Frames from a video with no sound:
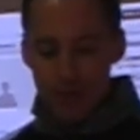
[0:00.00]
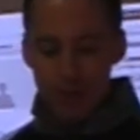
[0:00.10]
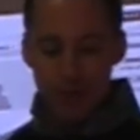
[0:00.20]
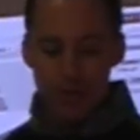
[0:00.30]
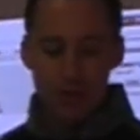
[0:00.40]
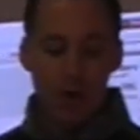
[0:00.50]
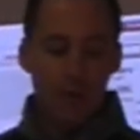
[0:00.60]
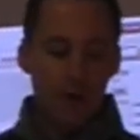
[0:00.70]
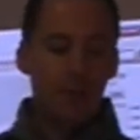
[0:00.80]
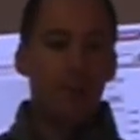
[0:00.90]
So there's no
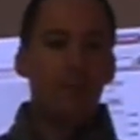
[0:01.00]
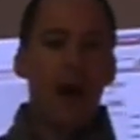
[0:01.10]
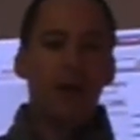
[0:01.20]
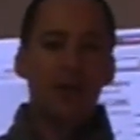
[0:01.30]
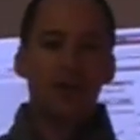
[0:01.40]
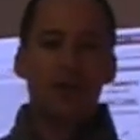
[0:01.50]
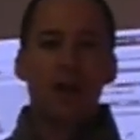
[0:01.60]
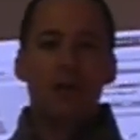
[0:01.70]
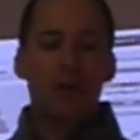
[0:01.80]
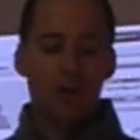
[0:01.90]
minimum balance
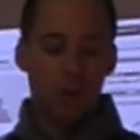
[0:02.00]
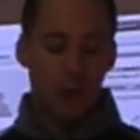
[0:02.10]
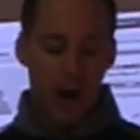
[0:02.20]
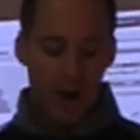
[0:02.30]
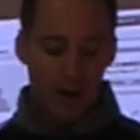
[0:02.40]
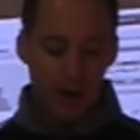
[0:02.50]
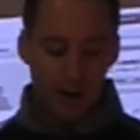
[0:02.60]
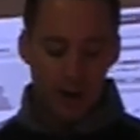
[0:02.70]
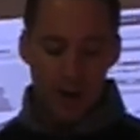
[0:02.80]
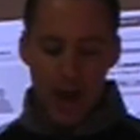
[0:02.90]
required
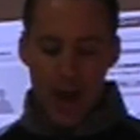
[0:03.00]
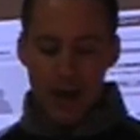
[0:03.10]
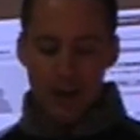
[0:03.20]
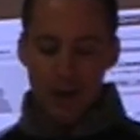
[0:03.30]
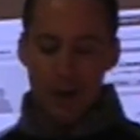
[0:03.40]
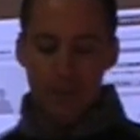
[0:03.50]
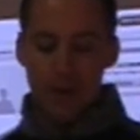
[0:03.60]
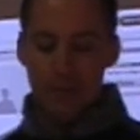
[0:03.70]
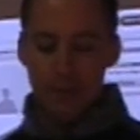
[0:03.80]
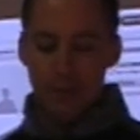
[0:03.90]
and no
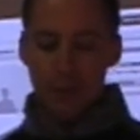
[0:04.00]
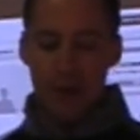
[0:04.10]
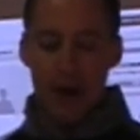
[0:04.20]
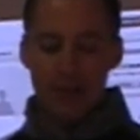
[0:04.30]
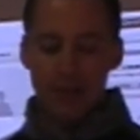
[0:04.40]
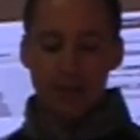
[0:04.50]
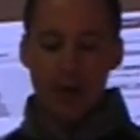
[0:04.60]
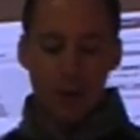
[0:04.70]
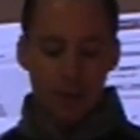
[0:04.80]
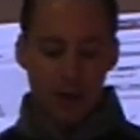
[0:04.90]
minimum deposit to
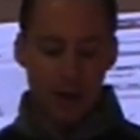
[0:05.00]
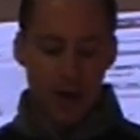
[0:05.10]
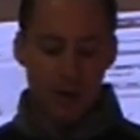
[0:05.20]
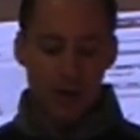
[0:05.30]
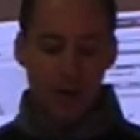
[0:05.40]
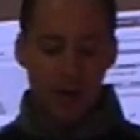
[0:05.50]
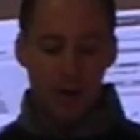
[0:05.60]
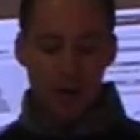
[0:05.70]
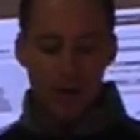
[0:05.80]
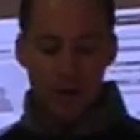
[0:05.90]
open account.
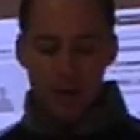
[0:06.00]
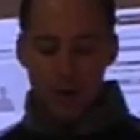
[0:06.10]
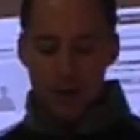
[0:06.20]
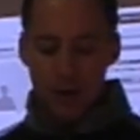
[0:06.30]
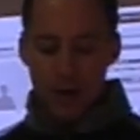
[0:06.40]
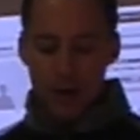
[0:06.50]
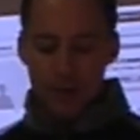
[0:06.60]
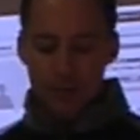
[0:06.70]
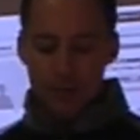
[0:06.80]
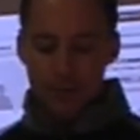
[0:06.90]

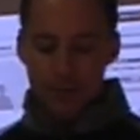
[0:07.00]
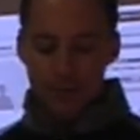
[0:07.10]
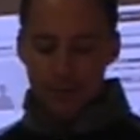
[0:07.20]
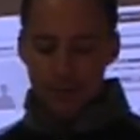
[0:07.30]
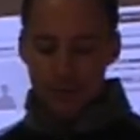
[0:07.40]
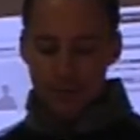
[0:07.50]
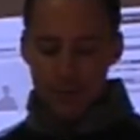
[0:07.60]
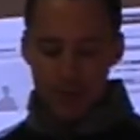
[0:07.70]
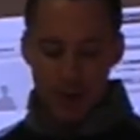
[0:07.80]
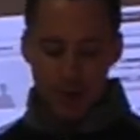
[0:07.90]
Um,
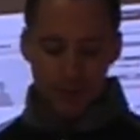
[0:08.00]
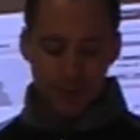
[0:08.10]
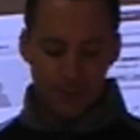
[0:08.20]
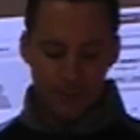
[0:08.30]
so